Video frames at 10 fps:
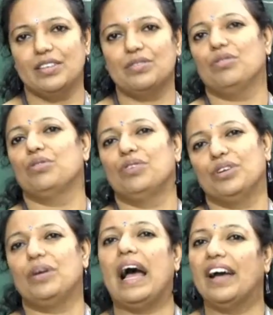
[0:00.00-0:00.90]
So you
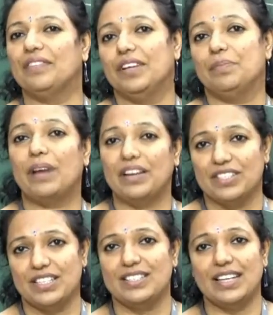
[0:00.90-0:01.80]
need to have the
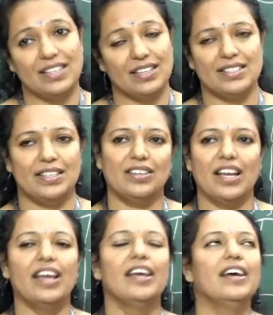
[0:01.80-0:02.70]
privacy settings.
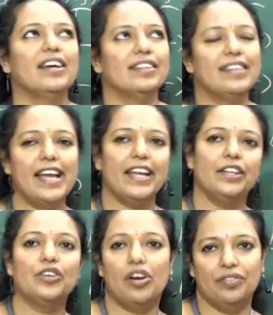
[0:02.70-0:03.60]
Okay,
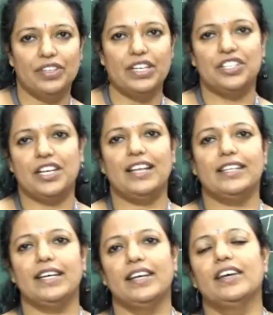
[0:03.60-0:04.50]
then
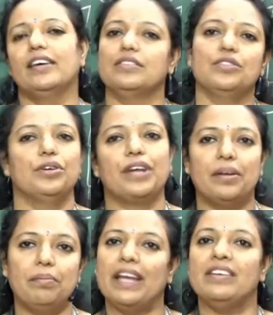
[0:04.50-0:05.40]
confidentiality. So you
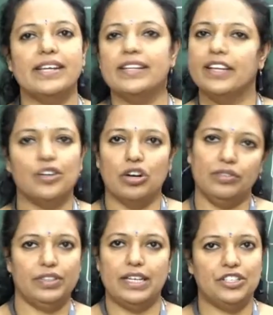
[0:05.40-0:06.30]
can maintain the
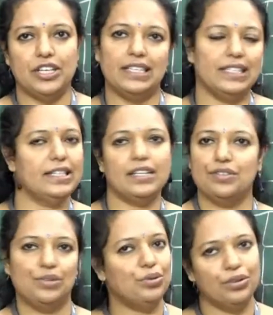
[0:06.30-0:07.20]
confidentiality. There
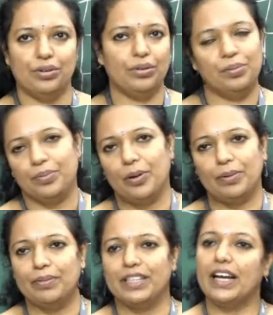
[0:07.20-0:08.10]
is no
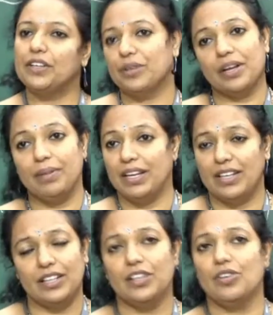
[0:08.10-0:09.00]
problem in that. You can
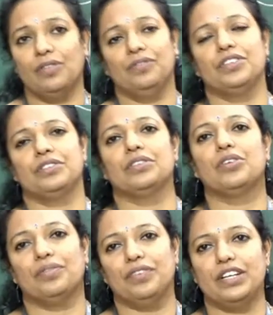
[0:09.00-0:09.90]
maintain the
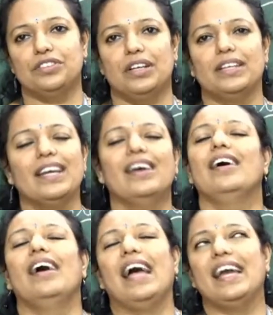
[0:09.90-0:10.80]
confidentiality.
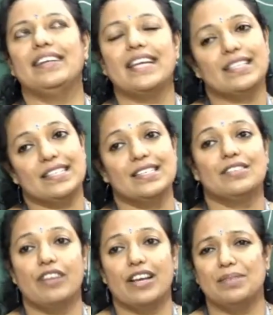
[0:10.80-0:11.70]
And next is
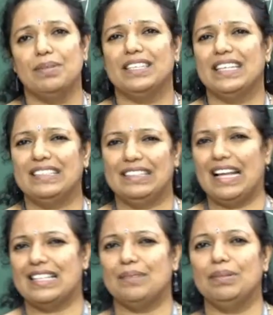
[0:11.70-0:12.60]
traceability.
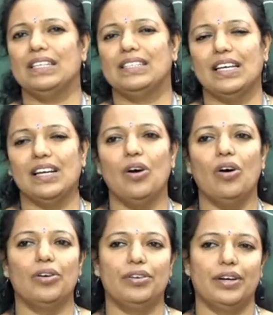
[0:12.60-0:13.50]
Traceability
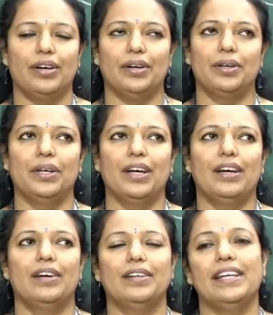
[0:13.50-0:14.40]
or
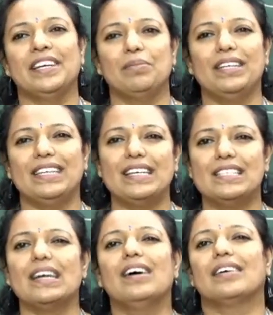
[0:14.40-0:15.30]
linkability is
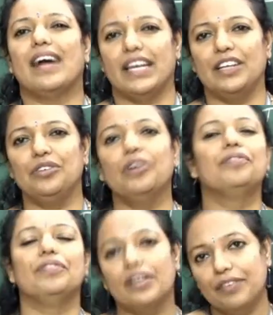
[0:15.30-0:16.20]
a kind
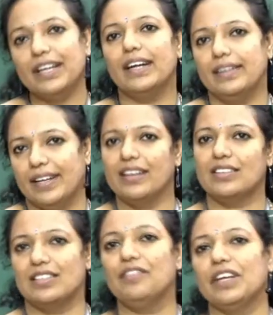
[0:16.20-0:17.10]
of difficulty.
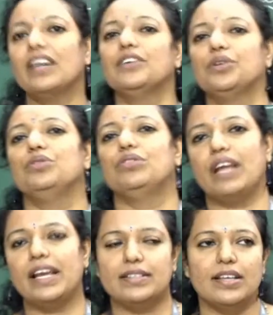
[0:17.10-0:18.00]
It's difficult to
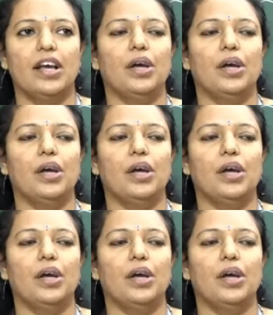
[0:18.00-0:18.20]
trace.